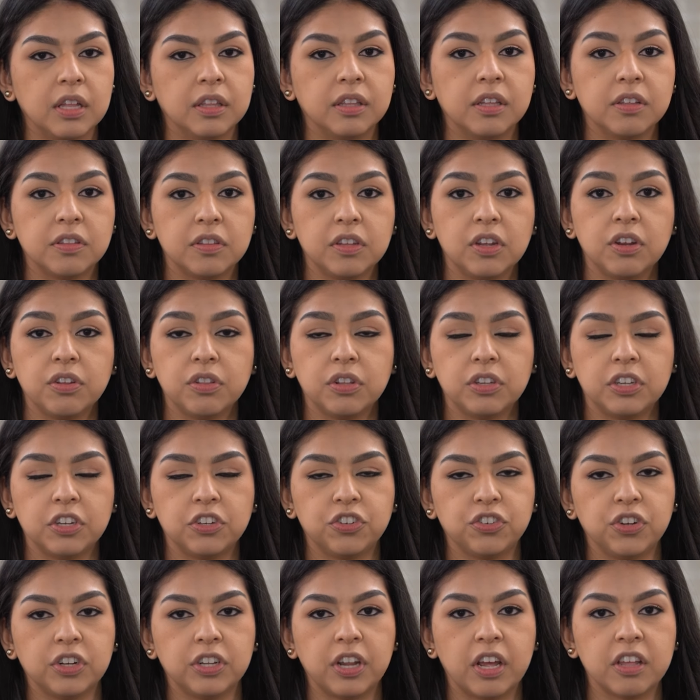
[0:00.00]
This year, the
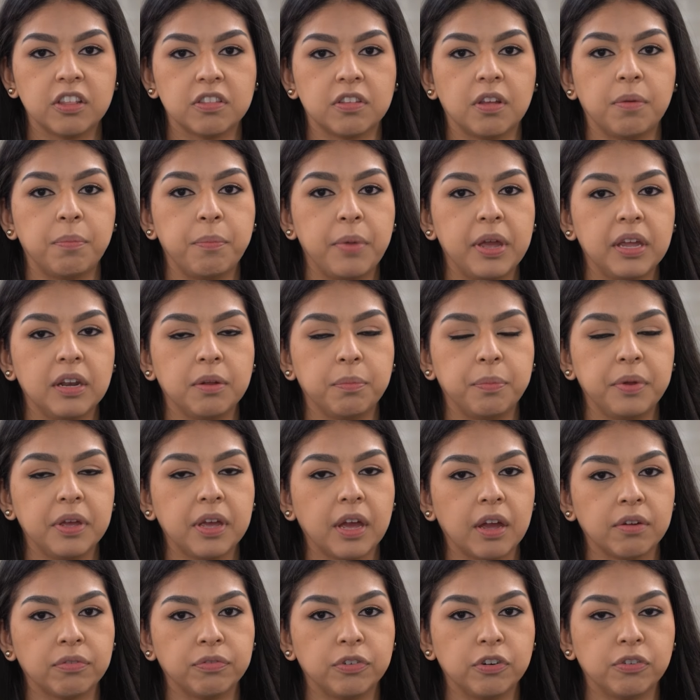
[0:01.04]
district has made a big
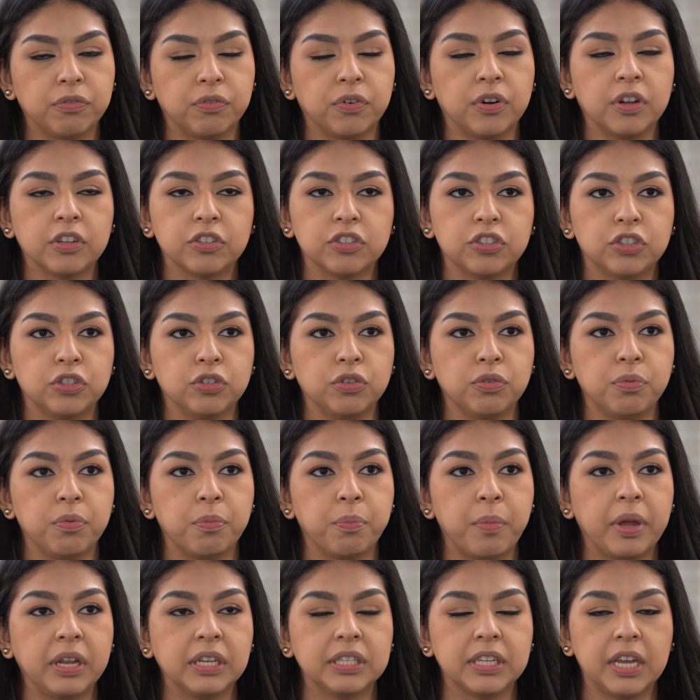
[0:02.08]
effort for us to
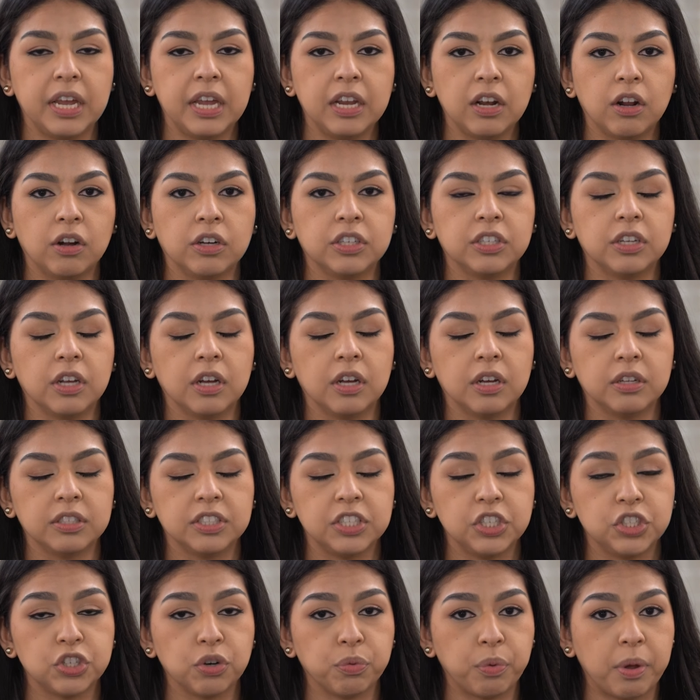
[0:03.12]
maintain our uh,
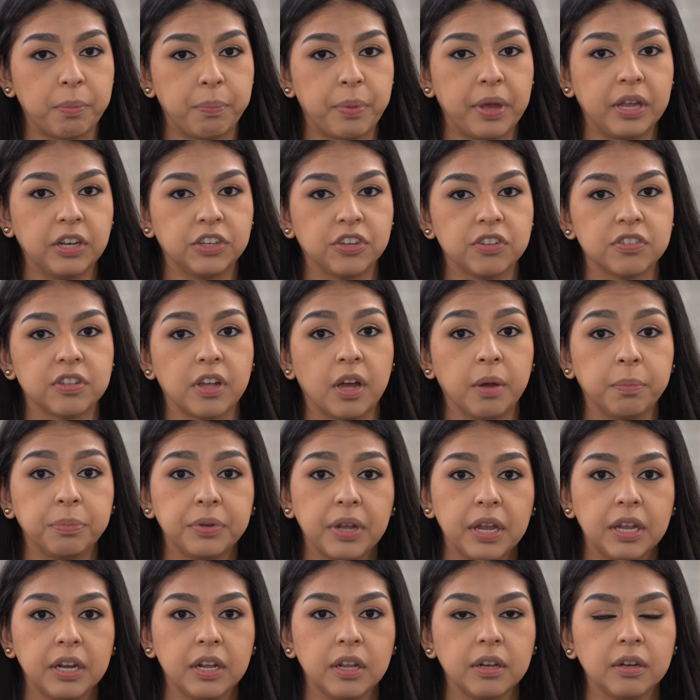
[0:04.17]
teacher web pages
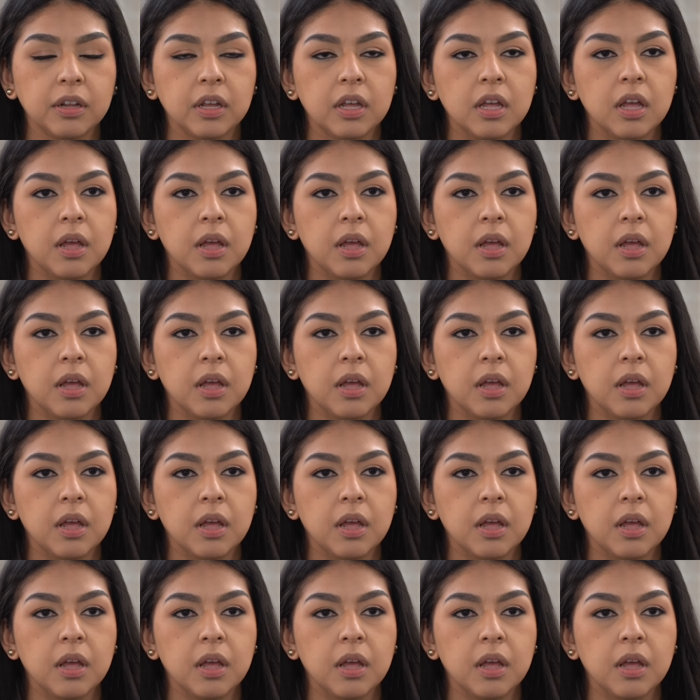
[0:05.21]
updated